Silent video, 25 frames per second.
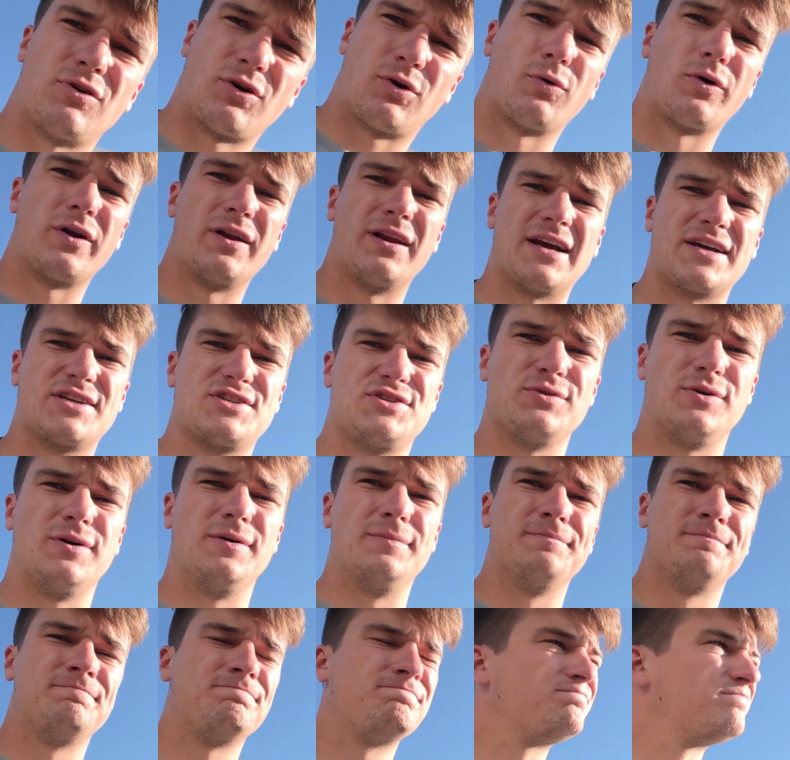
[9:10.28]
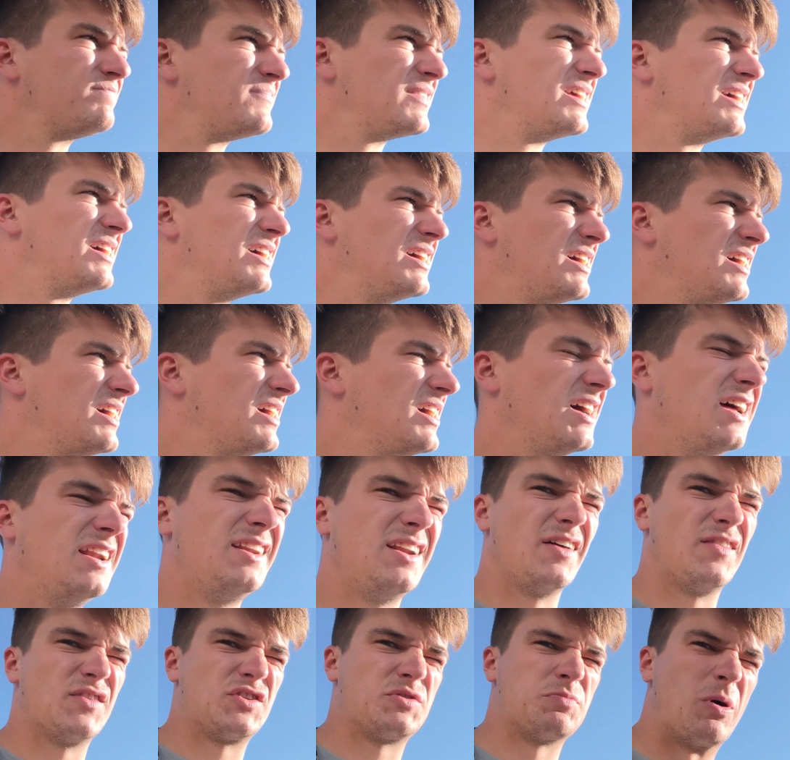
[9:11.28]
recording next to them,
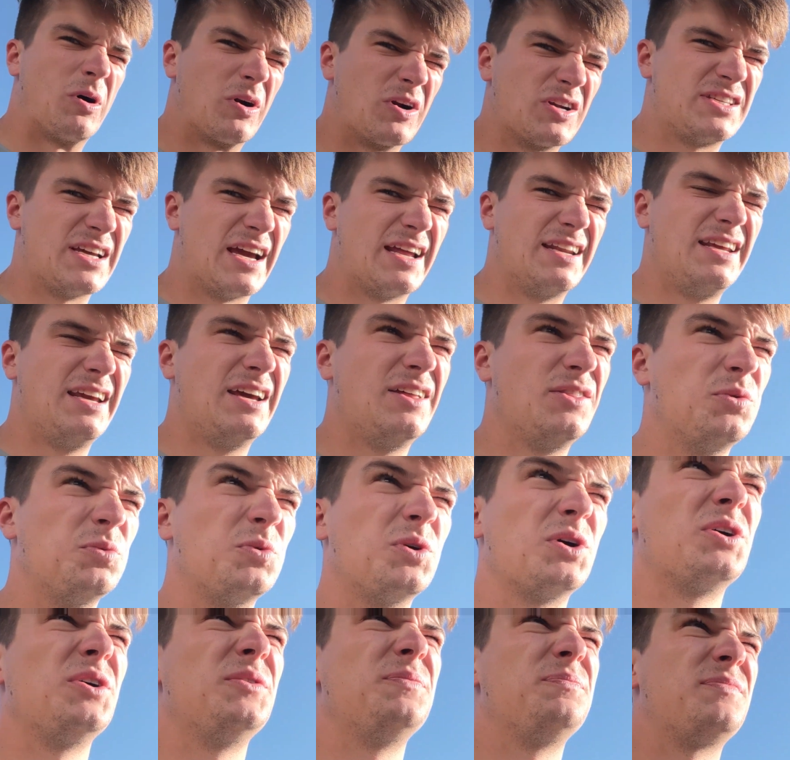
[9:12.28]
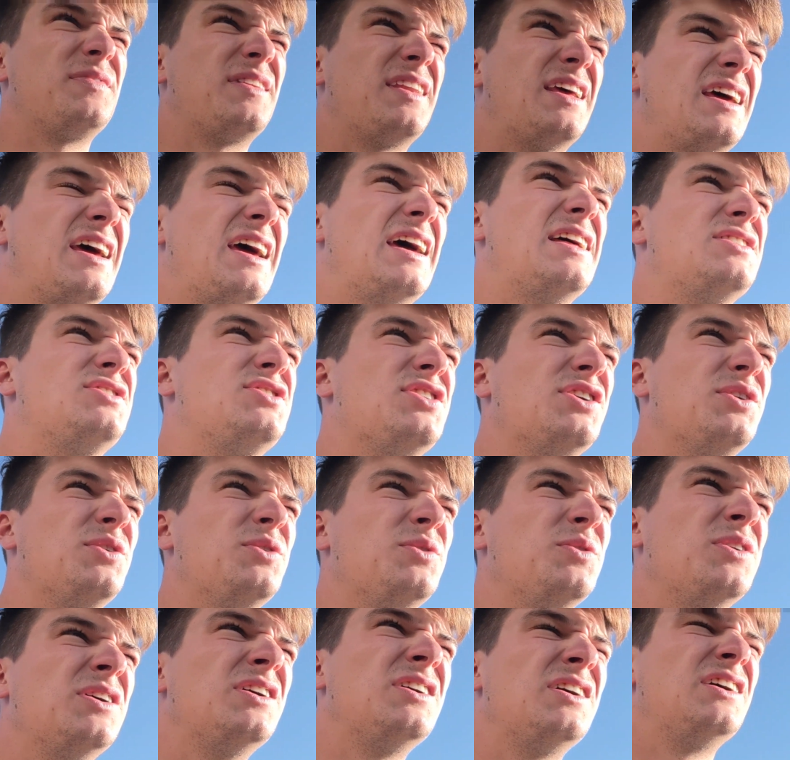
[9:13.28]
not the smartest idea in the world, and
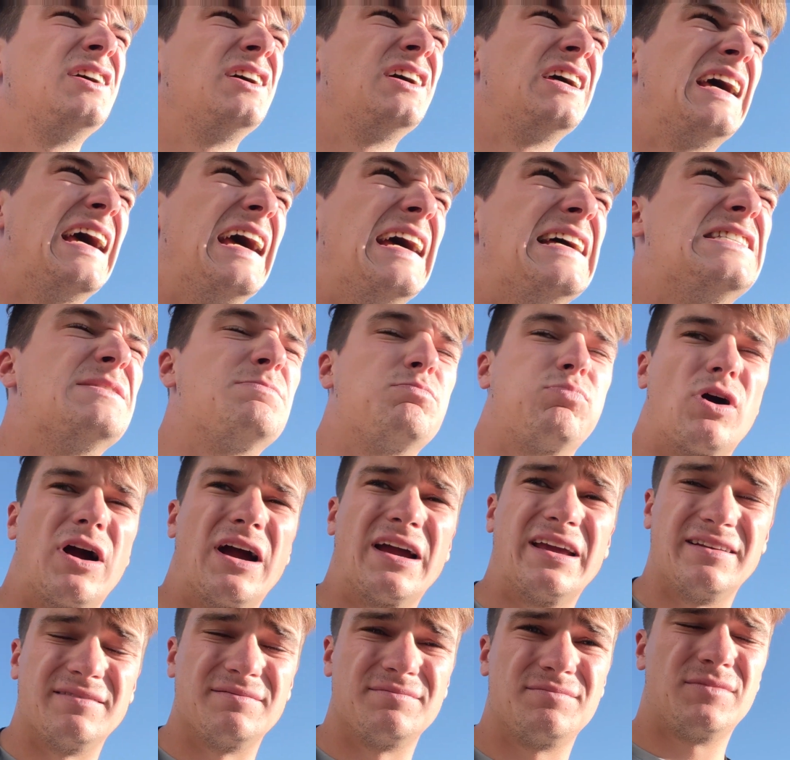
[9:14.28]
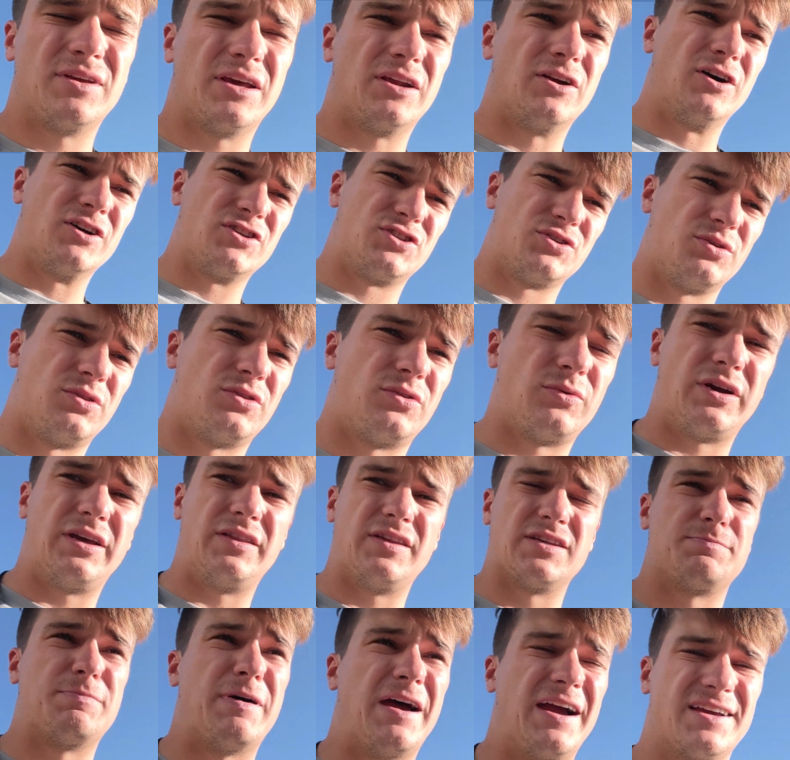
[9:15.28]
2, it's bright, and also 3,
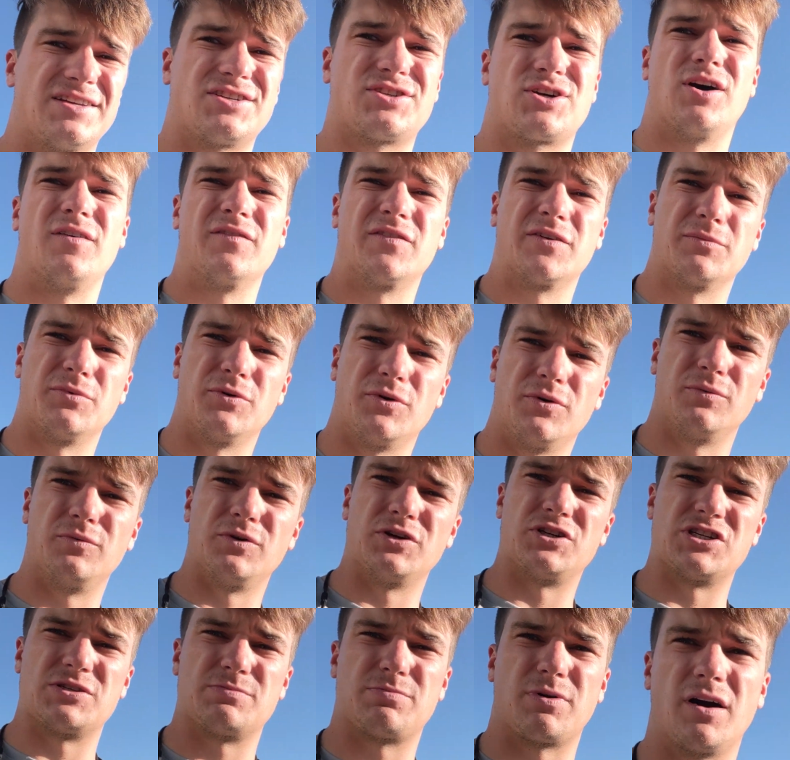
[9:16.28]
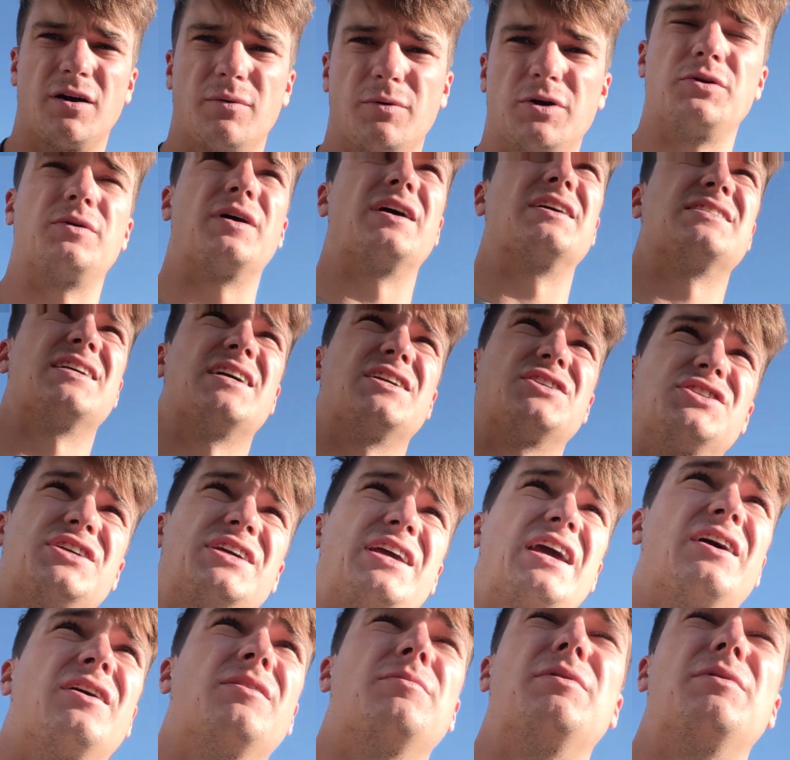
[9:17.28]
this bag is comfortable, which is probably what you guys actually care